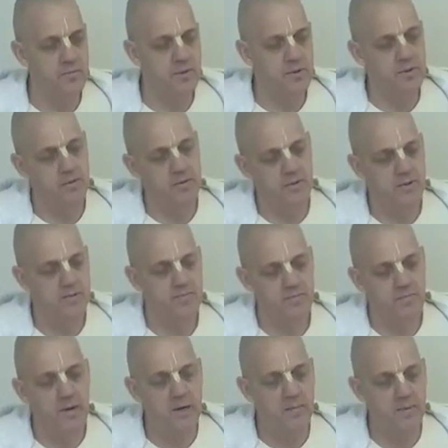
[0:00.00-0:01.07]
There's
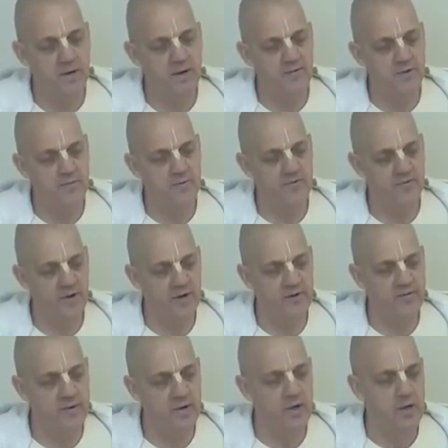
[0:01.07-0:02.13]
many benefits, but
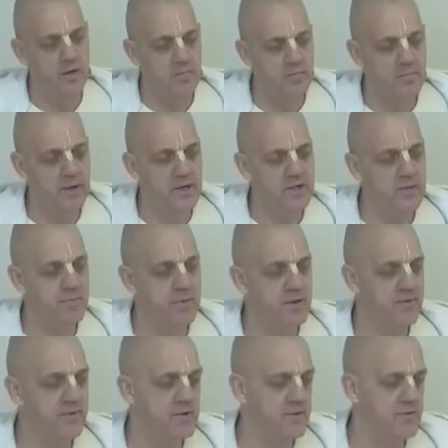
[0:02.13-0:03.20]
5 major
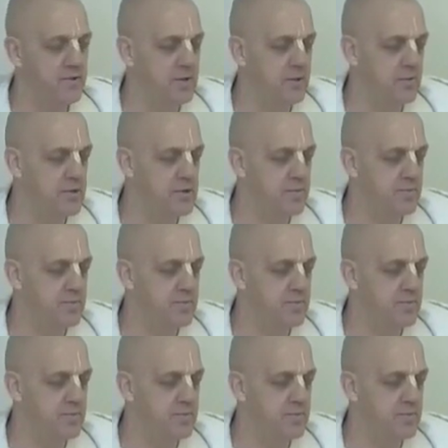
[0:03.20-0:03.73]
benefits of deity worship.